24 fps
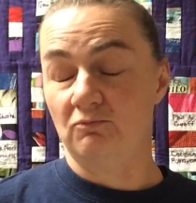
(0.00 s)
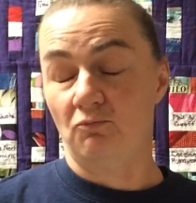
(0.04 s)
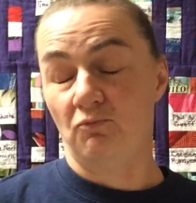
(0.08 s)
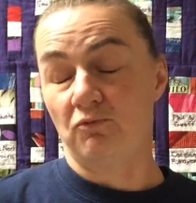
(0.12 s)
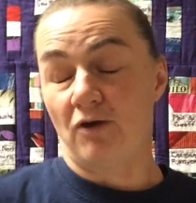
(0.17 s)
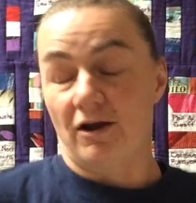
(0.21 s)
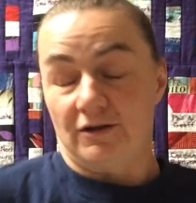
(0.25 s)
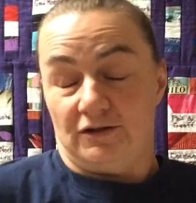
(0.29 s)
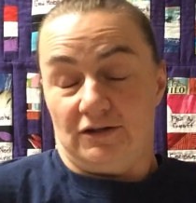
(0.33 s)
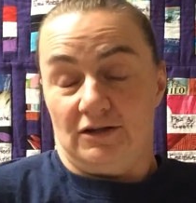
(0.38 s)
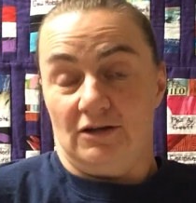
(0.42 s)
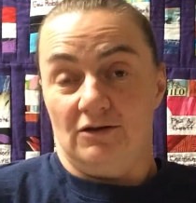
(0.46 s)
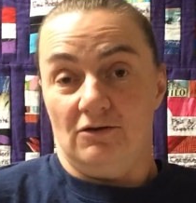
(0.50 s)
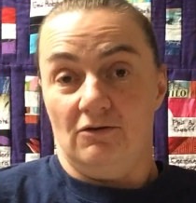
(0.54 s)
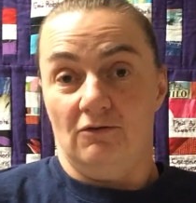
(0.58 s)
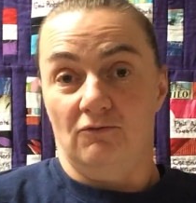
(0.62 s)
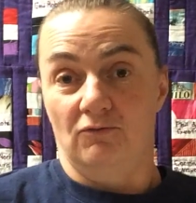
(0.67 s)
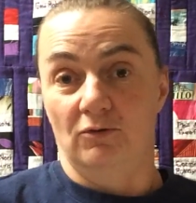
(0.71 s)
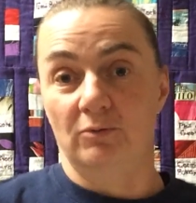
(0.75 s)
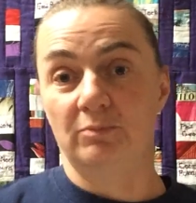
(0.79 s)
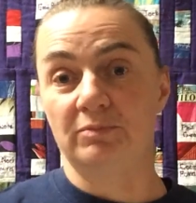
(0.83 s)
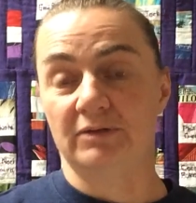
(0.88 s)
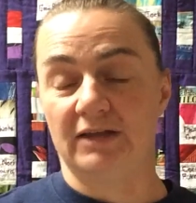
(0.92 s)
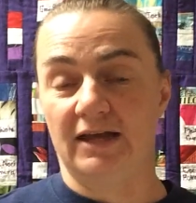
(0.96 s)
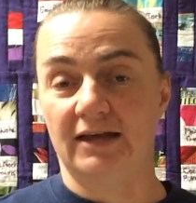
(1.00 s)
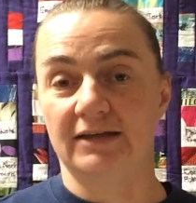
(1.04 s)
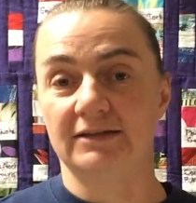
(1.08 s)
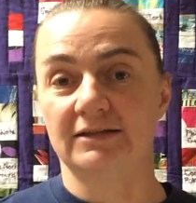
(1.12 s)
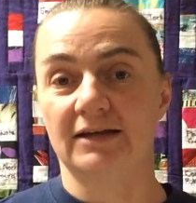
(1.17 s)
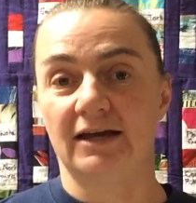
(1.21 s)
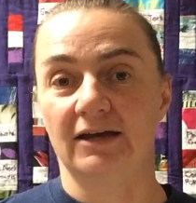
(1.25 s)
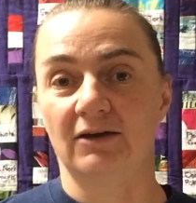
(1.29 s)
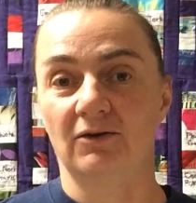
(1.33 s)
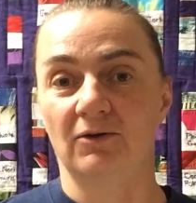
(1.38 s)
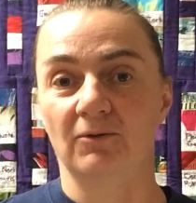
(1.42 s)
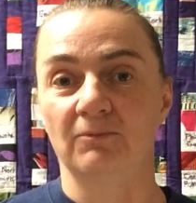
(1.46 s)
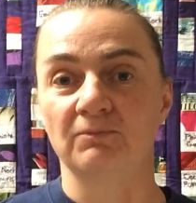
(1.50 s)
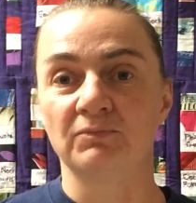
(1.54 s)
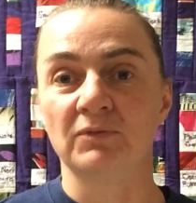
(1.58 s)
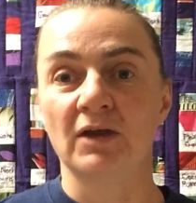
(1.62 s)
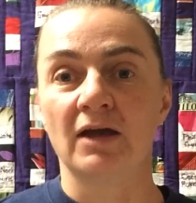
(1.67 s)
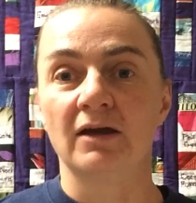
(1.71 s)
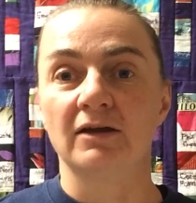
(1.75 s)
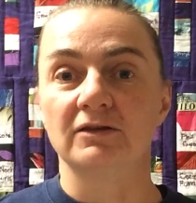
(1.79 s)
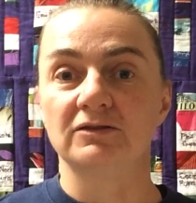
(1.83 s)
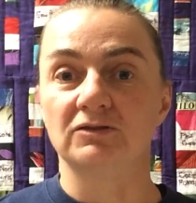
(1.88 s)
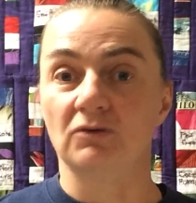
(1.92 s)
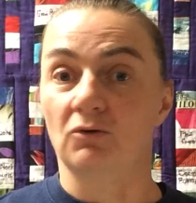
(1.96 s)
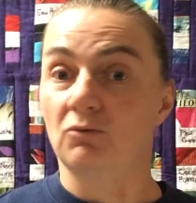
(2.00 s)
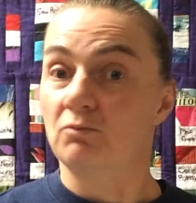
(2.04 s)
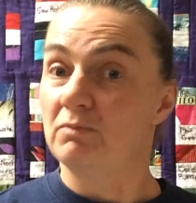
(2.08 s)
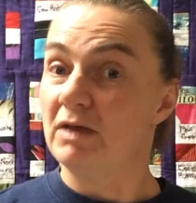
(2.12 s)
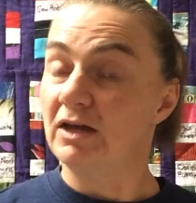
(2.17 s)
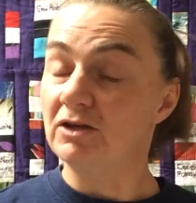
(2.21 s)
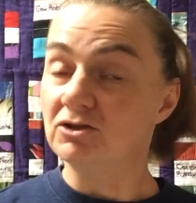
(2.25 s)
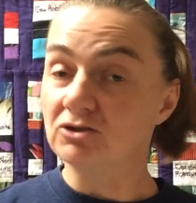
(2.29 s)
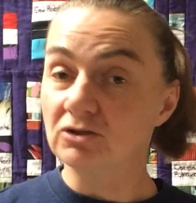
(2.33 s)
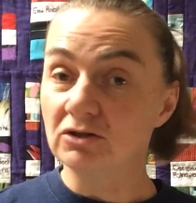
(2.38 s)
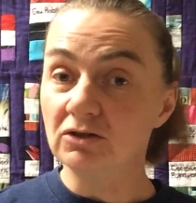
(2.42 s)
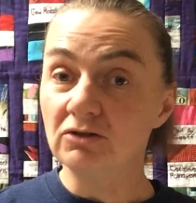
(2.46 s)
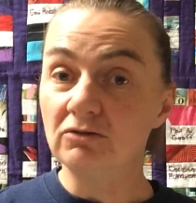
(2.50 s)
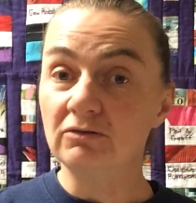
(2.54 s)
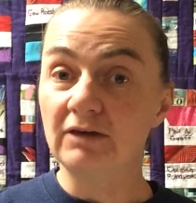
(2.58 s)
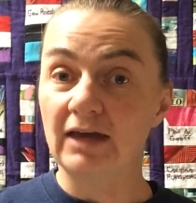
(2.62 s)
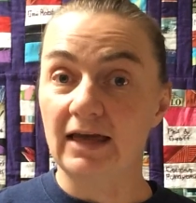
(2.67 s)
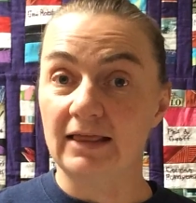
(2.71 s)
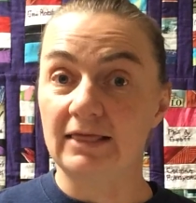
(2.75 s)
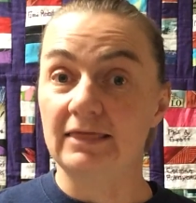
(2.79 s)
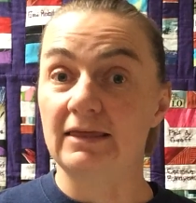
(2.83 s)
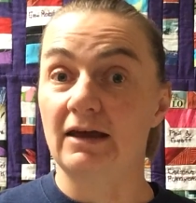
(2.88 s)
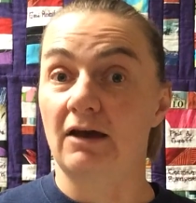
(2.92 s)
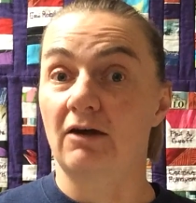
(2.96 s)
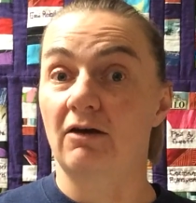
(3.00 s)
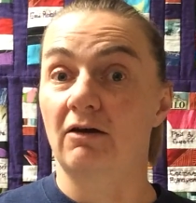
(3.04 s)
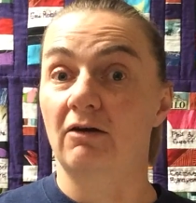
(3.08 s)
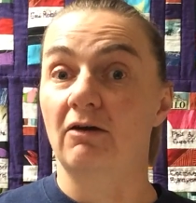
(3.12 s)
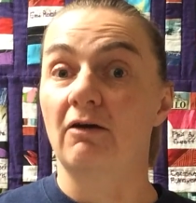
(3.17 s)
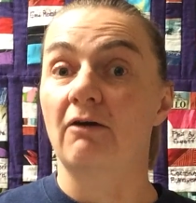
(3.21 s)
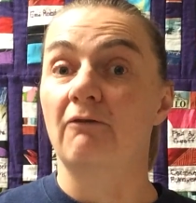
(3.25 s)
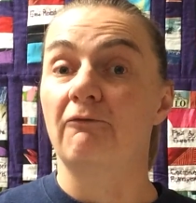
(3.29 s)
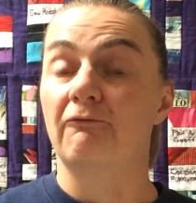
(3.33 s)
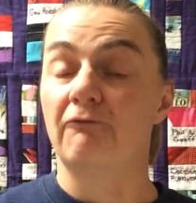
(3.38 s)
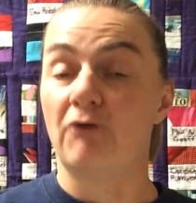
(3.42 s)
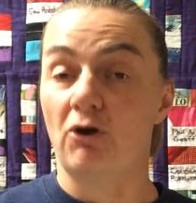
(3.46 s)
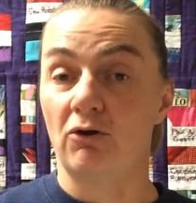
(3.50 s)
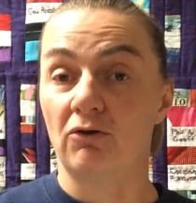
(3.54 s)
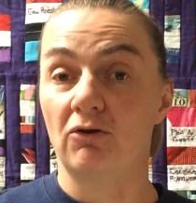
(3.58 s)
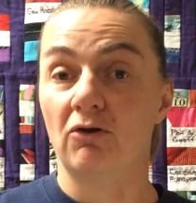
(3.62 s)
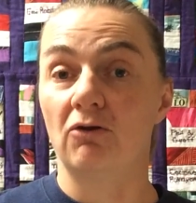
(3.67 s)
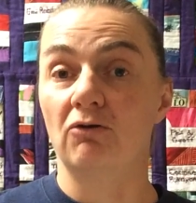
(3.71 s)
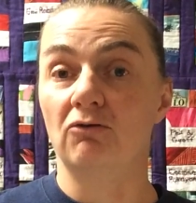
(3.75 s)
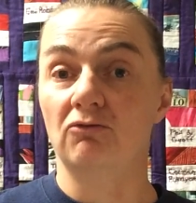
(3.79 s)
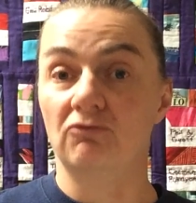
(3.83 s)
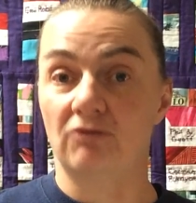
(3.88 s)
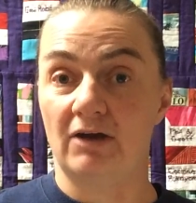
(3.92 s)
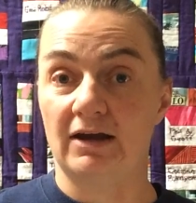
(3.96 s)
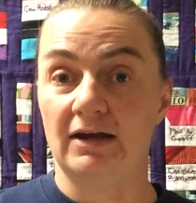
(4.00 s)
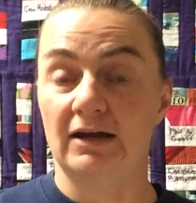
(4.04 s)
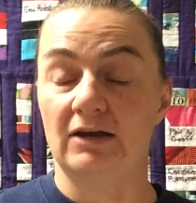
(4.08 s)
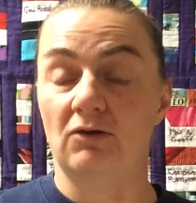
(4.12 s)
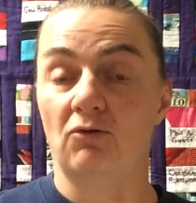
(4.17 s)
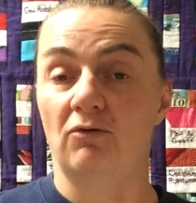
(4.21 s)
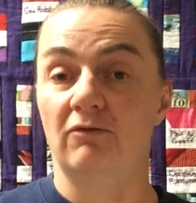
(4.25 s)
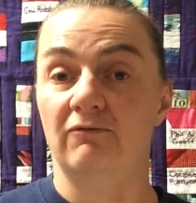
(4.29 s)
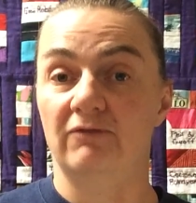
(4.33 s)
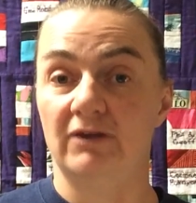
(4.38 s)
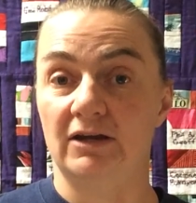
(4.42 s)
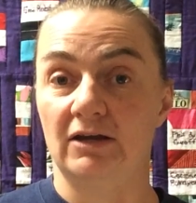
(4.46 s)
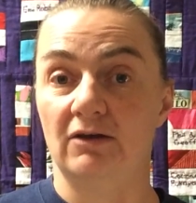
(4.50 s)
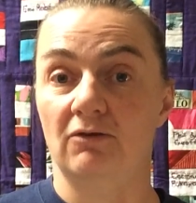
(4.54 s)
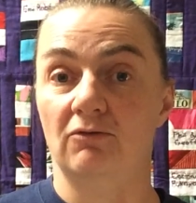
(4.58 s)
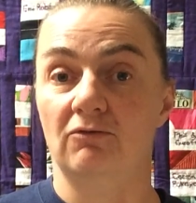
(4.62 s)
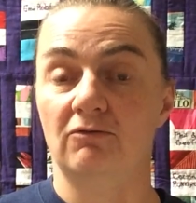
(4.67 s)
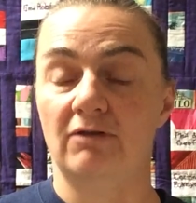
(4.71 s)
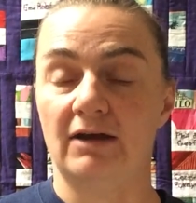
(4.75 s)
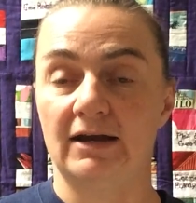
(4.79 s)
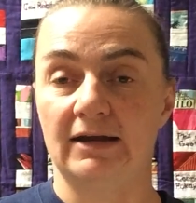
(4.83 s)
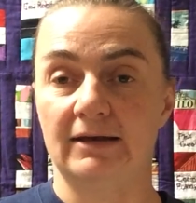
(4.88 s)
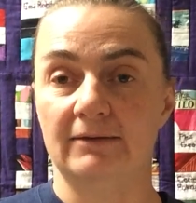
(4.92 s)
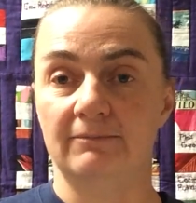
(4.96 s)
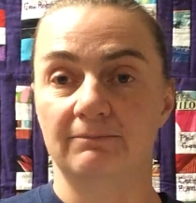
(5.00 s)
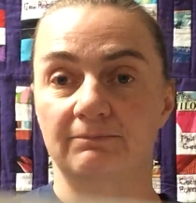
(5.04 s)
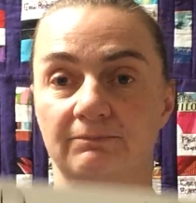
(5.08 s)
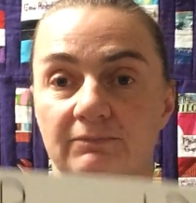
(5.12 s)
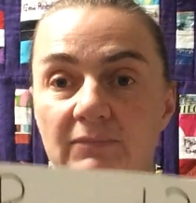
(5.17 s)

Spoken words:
watching your group play Taiko. So make sure you get their photo credit or video credit.